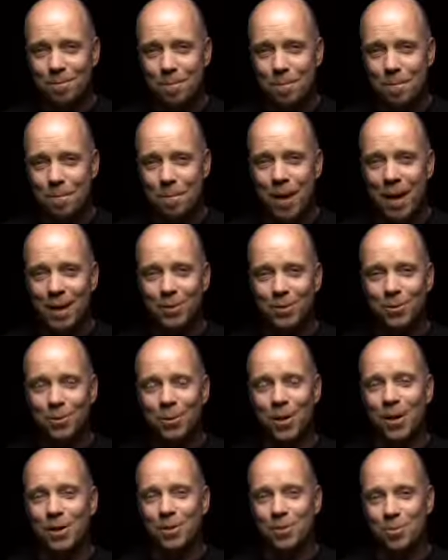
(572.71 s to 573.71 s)
Max was
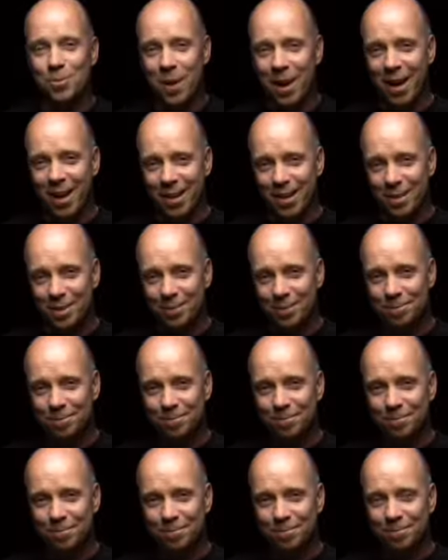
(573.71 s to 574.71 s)
on his way.
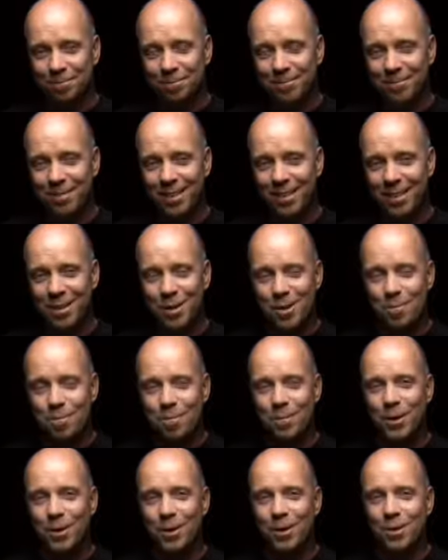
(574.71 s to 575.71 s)

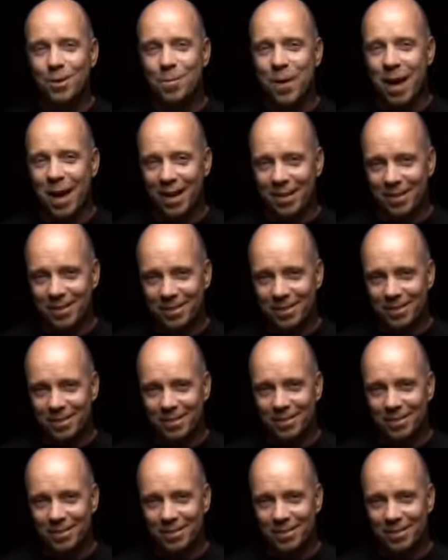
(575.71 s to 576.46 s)
Miracle Max.